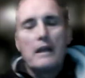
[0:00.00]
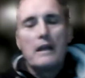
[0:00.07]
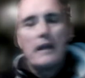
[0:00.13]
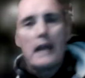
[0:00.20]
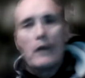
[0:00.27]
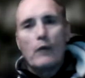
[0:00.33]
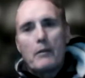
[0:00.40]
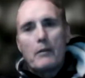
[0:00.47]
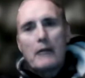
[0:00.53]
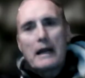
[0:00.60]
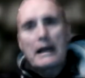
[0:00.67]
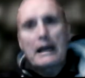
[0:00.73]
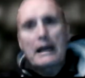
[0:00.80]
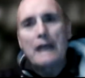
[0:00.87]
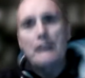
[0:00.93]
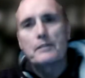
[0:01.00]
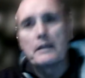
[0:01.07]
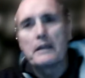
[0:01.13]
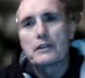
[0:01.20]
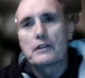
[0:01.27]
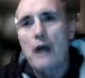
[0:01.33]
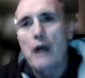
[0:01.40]
And when Mike asked me
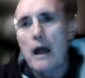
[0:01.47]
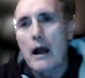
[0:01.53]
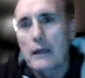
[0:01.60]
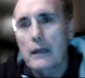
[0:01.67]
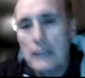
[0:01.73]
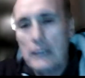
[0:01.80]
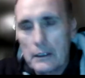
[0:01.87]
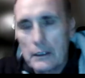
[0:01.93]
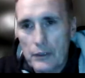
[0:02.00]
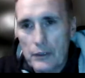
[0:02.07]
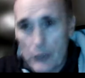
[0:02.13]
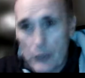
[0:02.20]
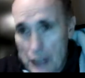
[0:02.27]
to talk to the